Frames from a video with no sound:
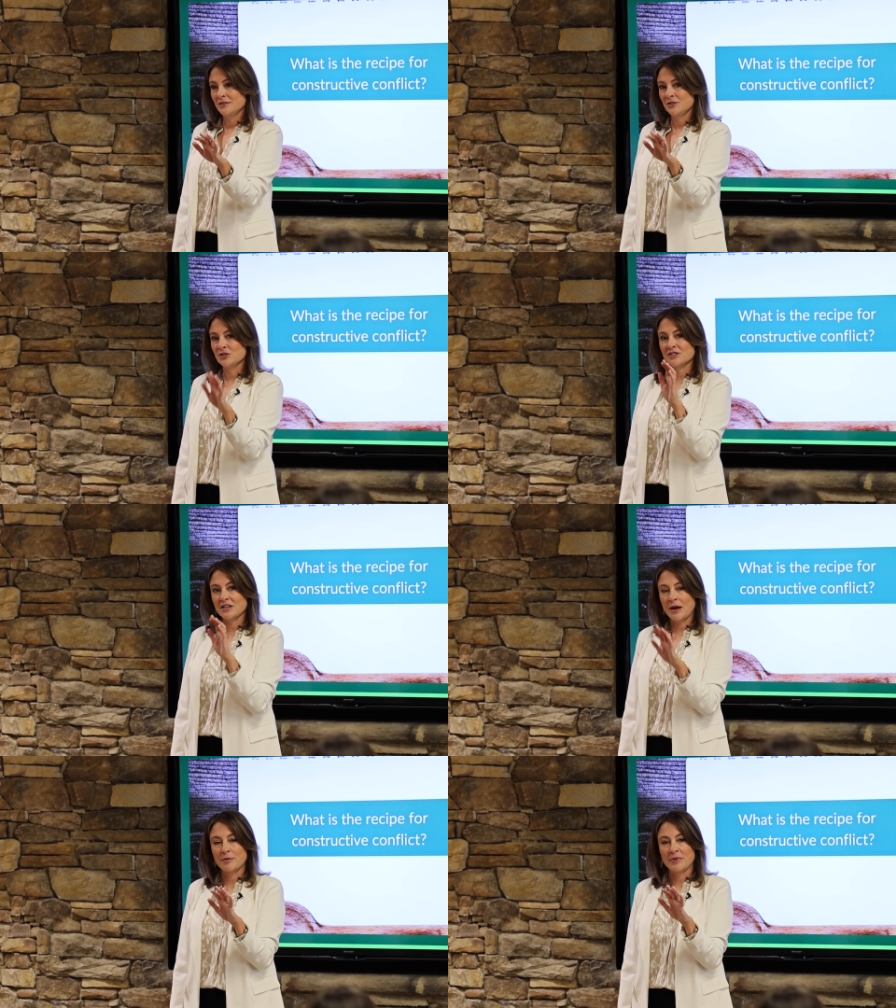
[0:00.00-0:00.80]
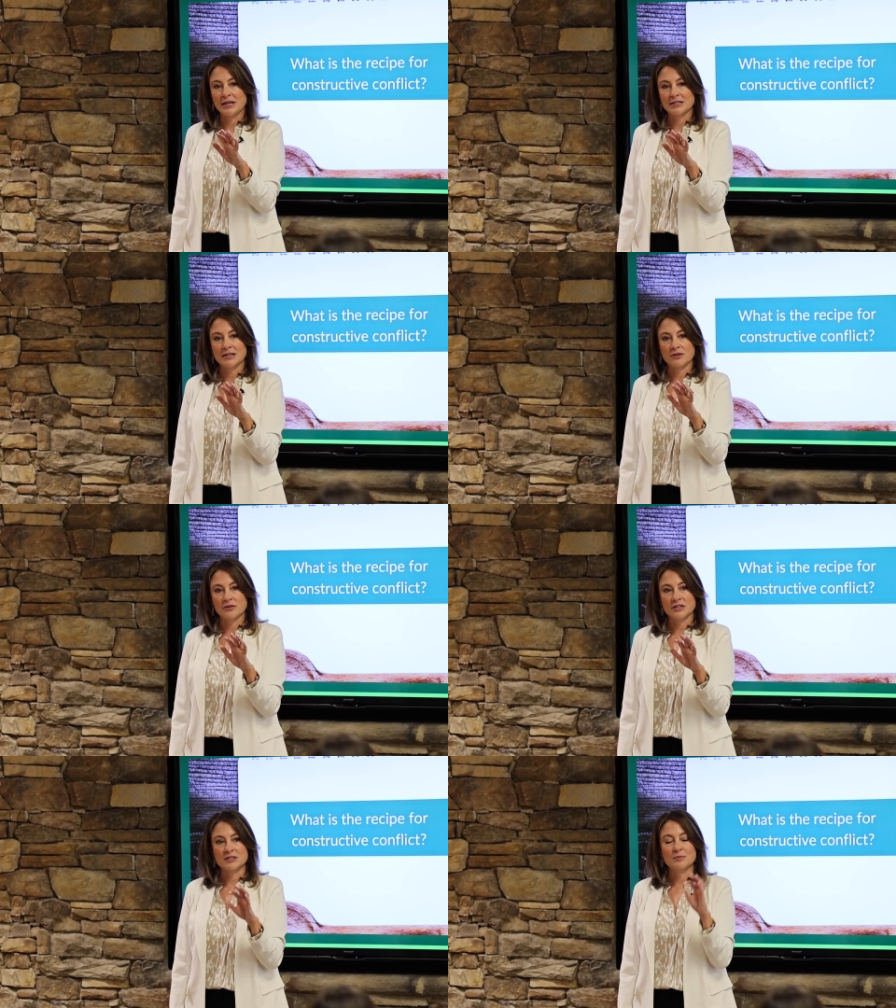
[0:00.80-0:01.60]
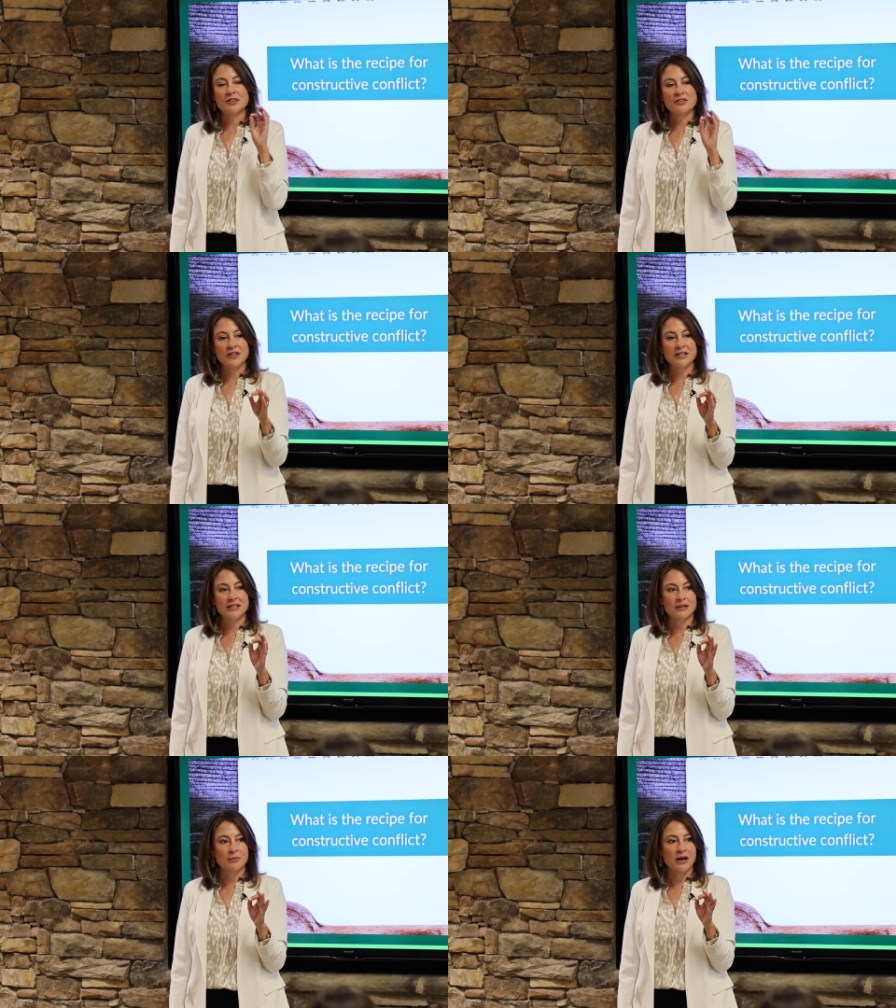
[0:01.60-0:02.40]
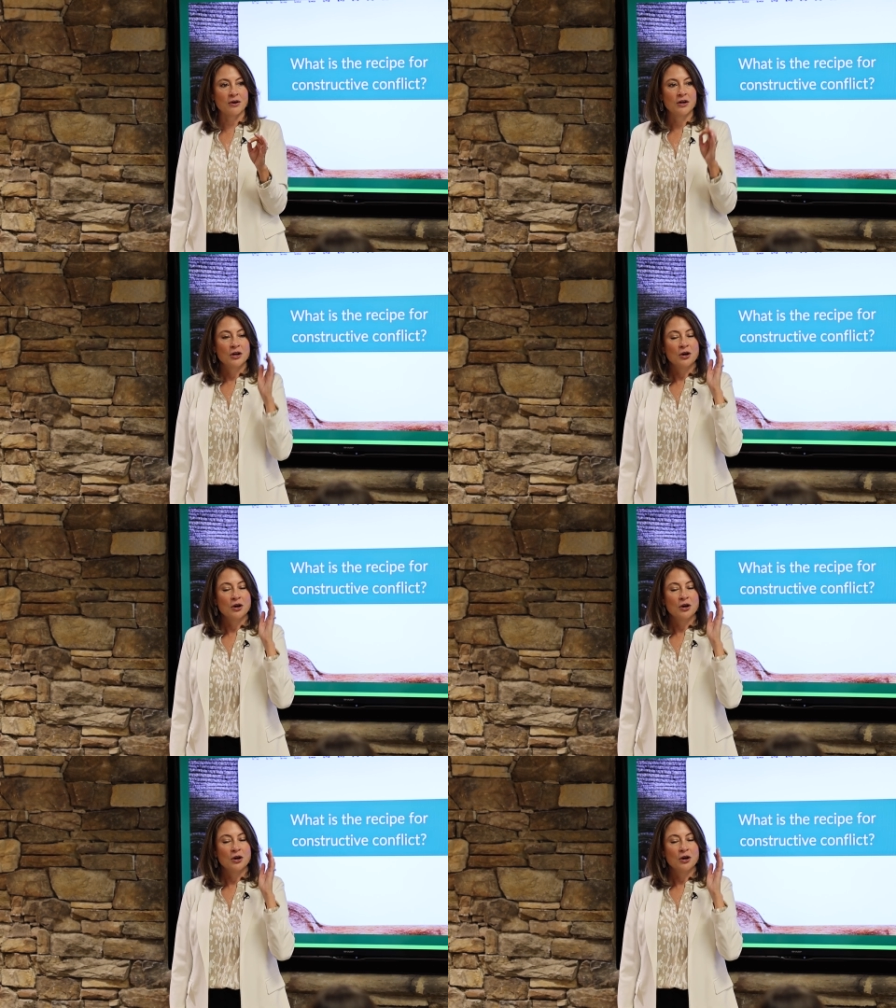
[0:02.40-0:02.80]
to just slap a band aid on things. But thinking about